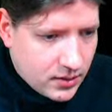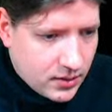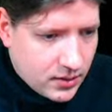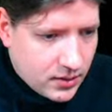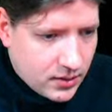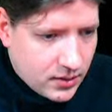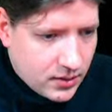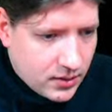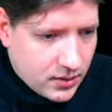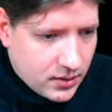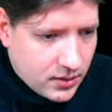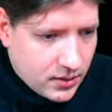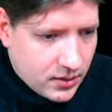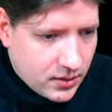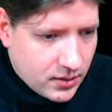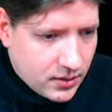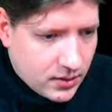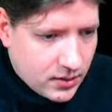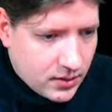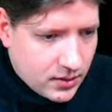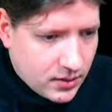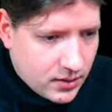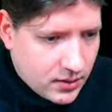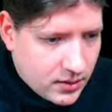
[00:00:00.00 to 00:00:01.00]

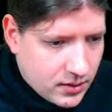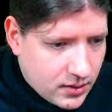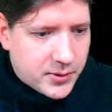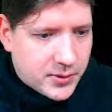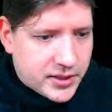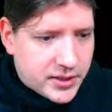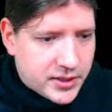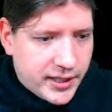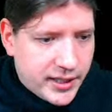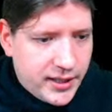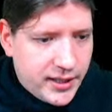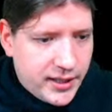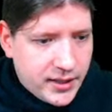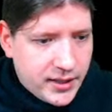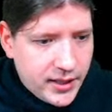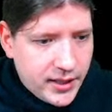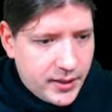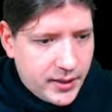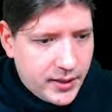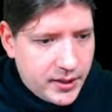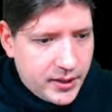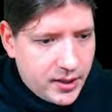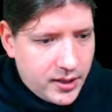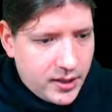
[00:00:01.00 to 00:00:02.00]
And it will take
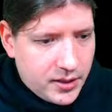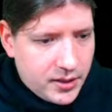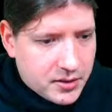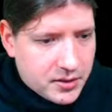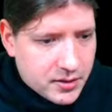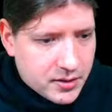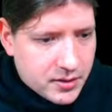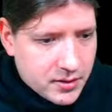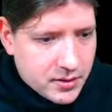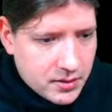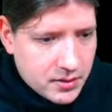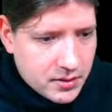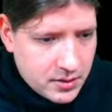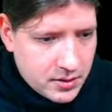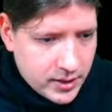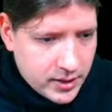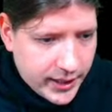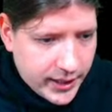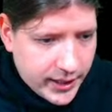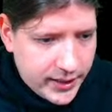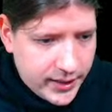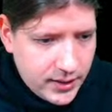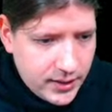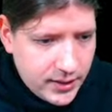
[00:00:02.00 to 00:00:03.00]
a
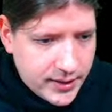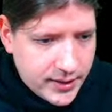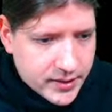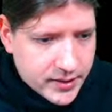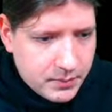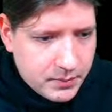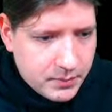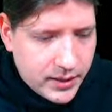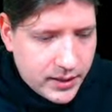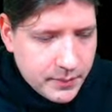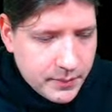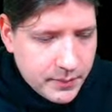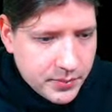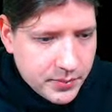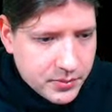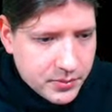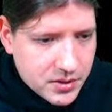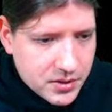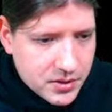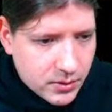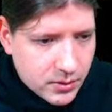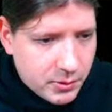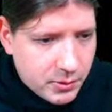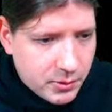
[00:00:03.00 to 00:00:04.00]
tile as a map.
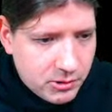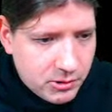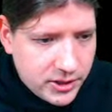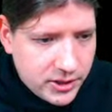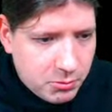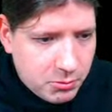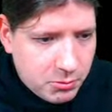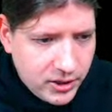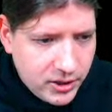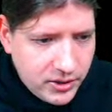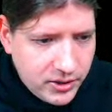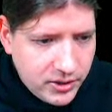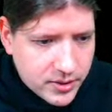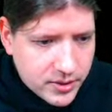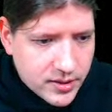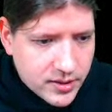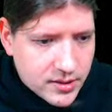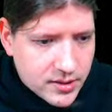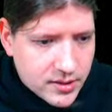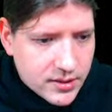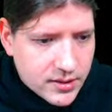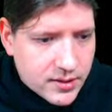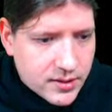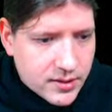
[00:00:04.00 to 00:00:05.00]
So we will reuse
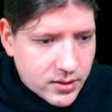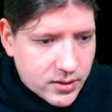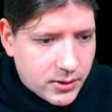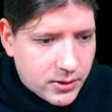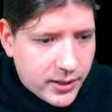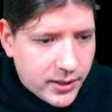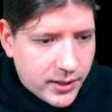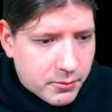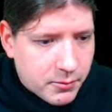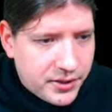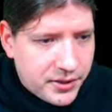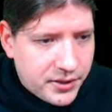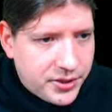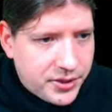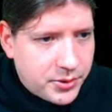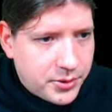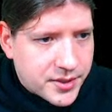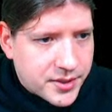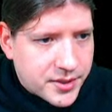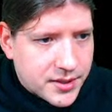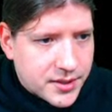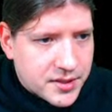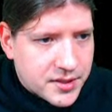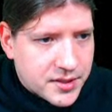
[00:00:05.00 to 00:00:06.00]
this. So I
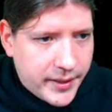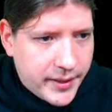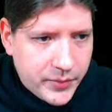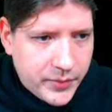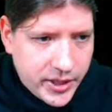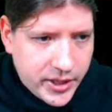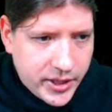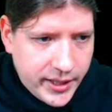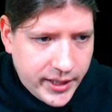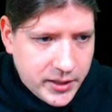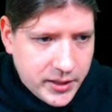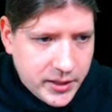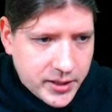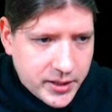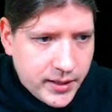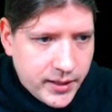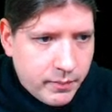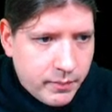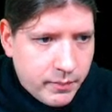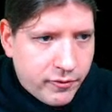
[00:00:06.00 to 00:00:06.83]
reused the same tile type for